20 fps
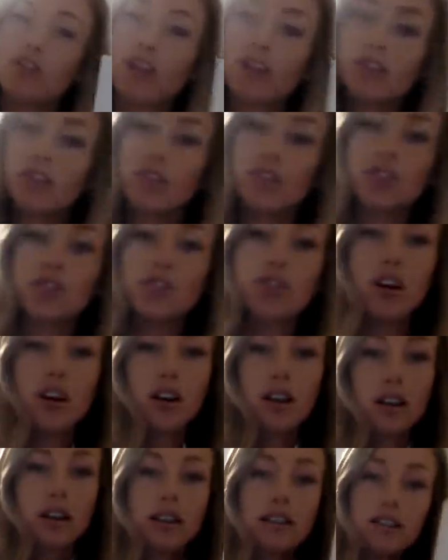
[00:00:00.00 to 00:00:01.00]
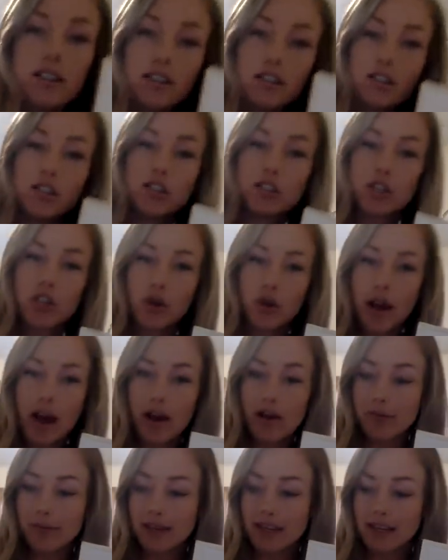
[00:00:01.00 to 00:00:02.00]
stars to show how
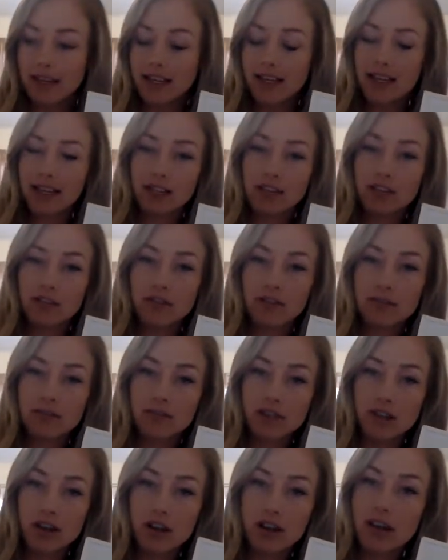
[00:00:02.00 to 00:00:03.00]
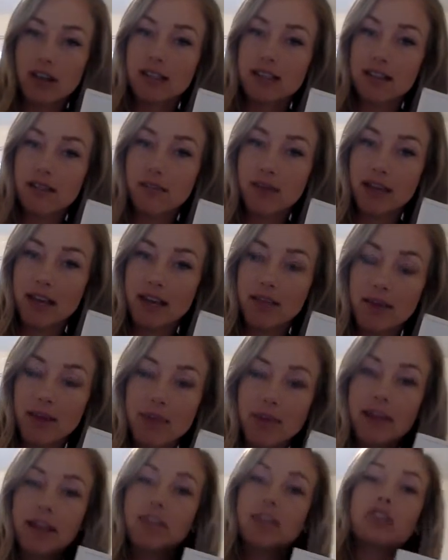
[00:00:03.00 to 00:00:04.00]
many each of them saw to make my
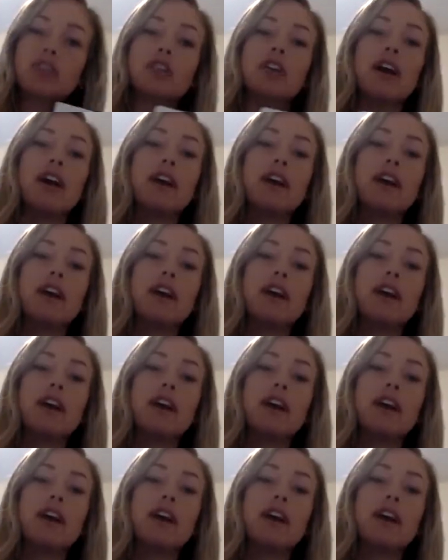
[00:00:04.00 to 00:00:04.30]
pictograph.